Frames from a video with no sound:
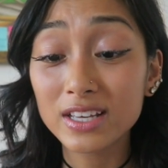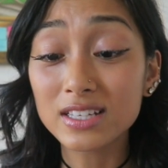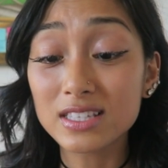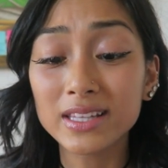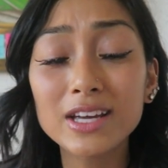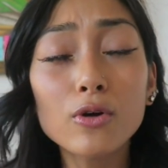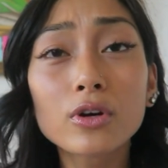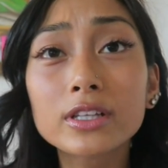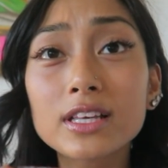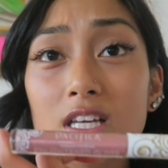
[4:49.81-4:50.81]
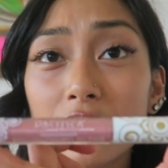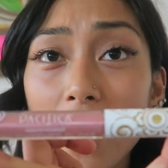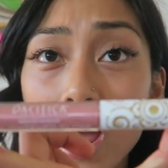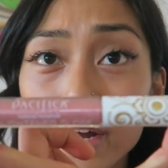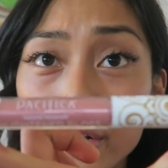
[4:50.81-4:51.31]
this. I think I ordered this
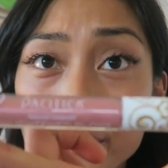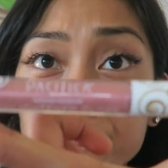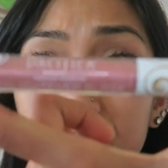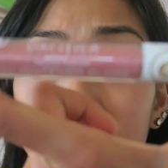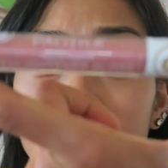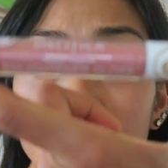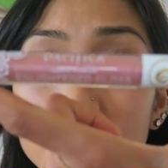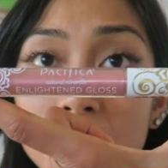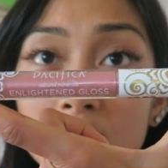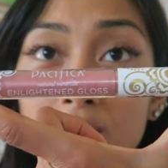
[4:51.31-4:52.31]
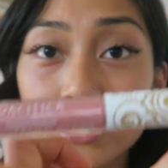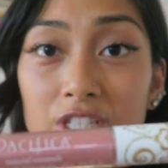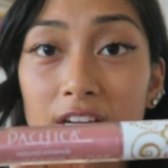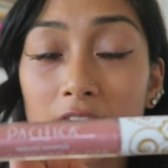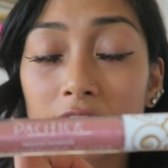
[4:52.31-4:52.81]
off iHerb, so you can
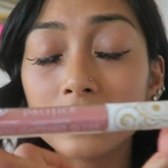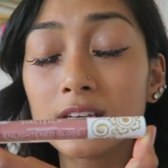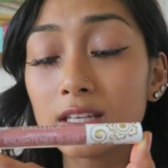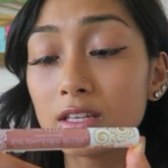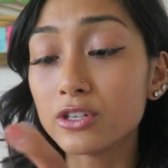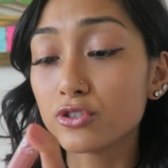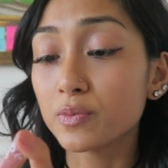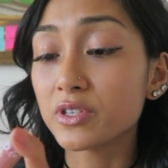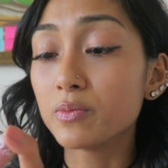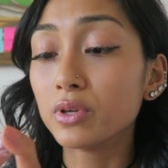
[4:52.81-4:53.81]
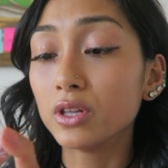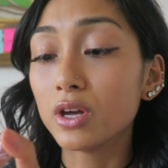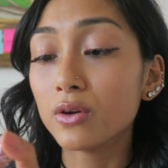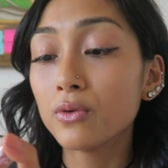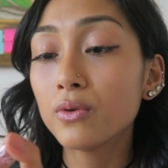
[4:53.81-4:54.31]
check out the link in the description
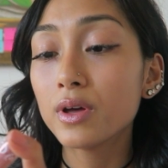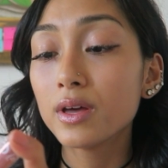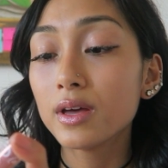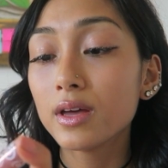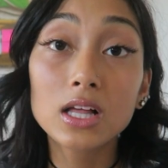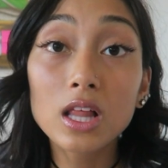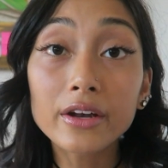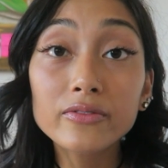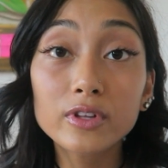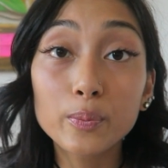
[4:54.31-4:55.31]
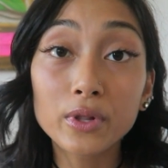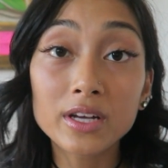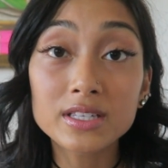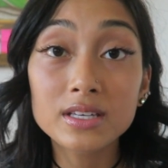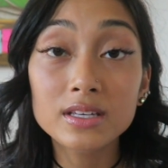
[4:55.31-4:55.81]
below. A lot of lip
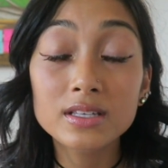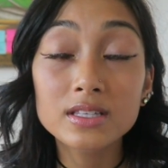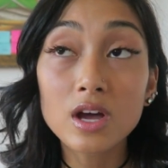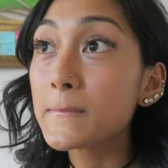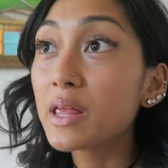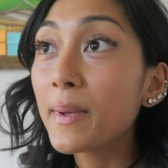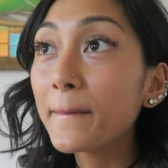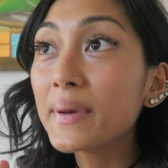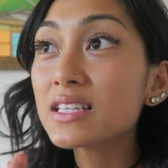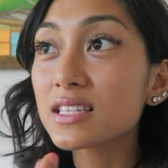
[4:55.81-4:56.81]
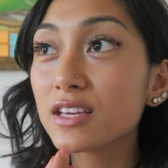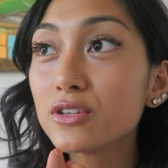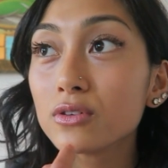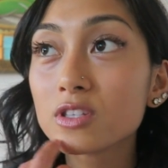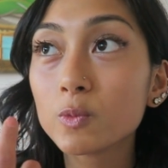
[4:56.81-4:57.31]
glosses, they make my
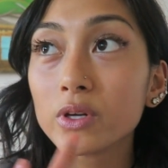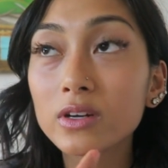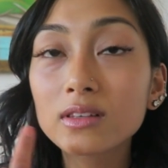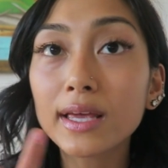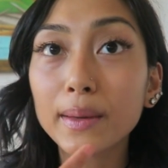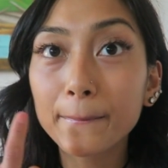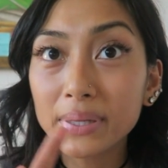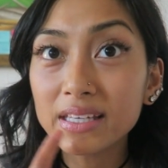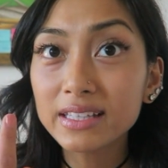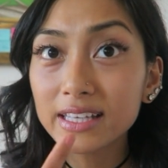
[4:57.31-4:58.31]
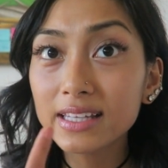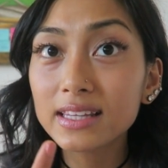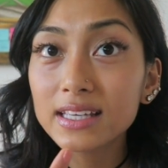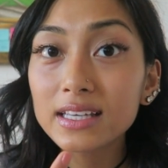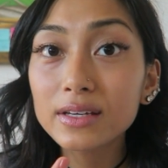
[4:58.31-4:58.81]
skin do this weird like peely
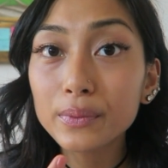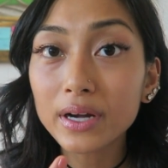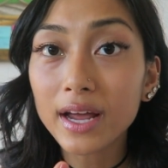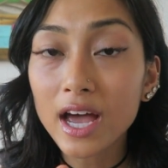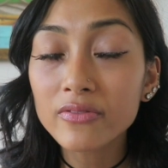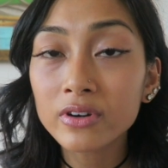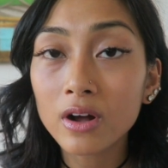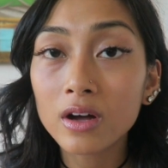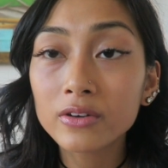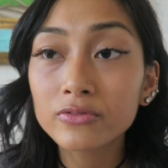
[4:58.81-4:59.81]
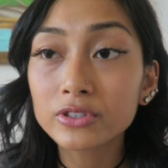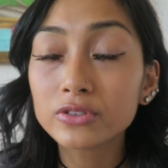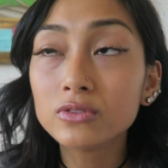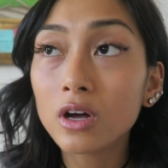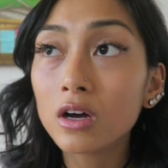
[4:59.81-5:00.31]
thingy when I have it on for
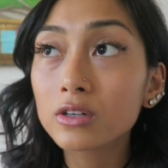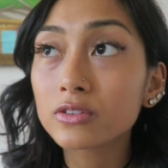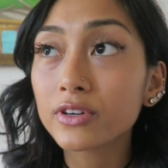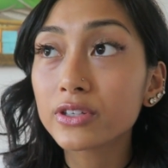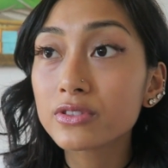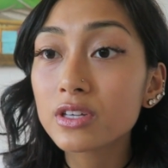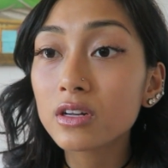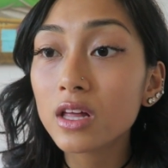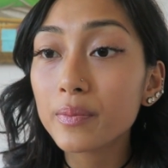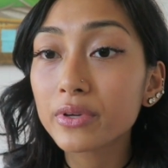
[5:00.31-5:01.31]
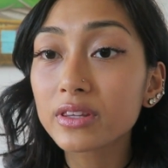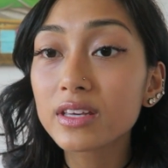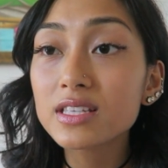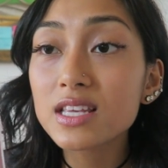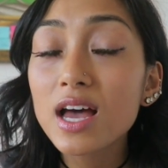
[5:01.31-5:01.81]
too long or if I use it a lot, but
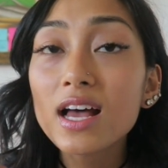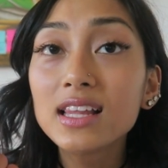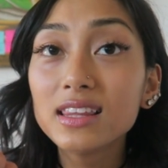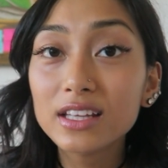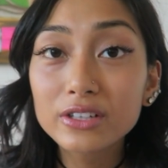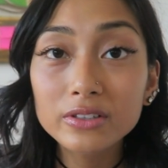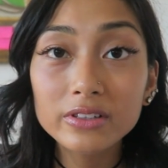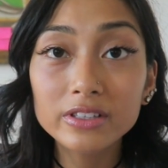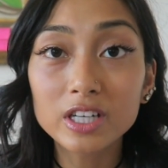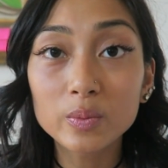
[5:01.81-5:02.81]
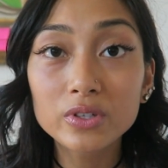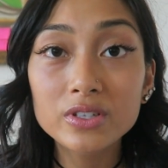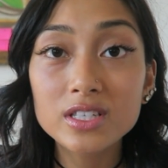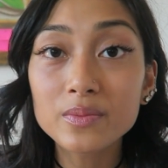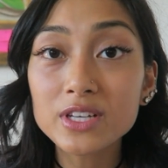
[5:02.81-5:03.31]
this literally
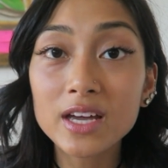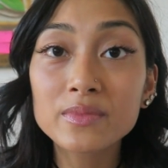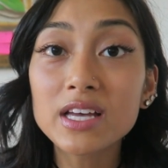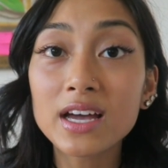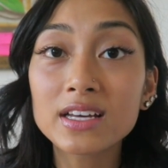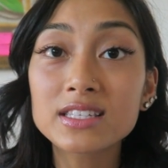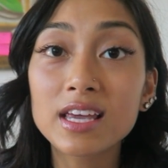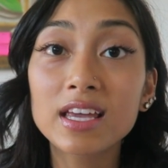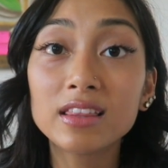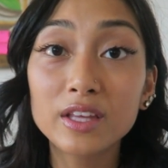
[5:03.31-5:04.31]
doubles sometimes as a